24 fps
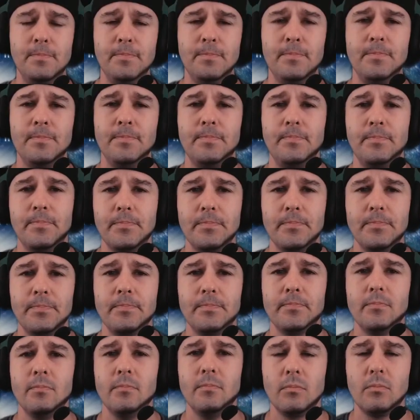
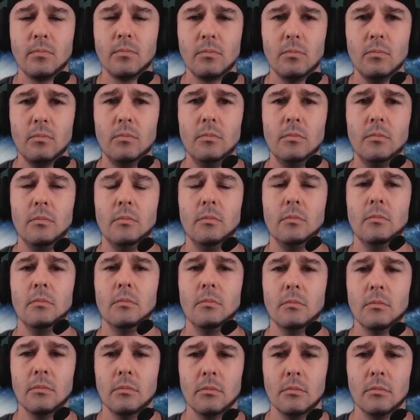
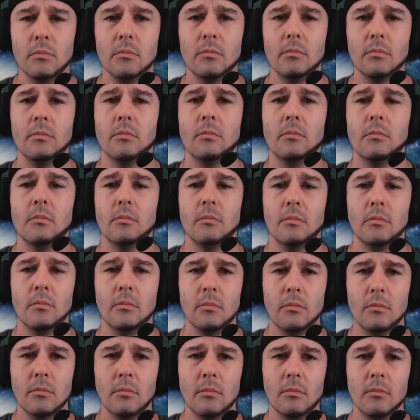
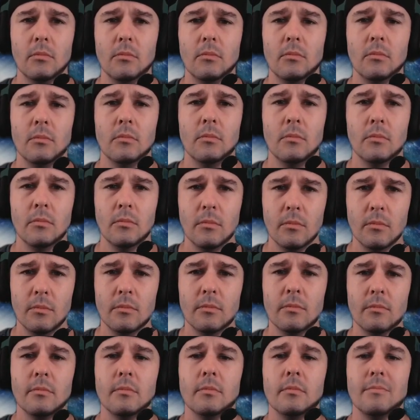
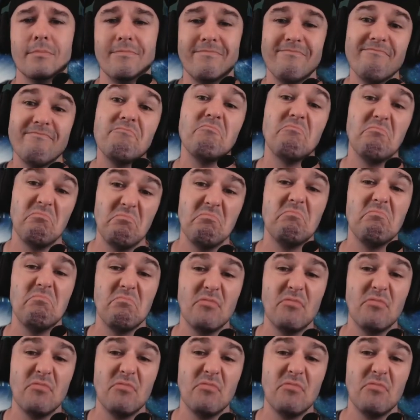The person shown says nothing.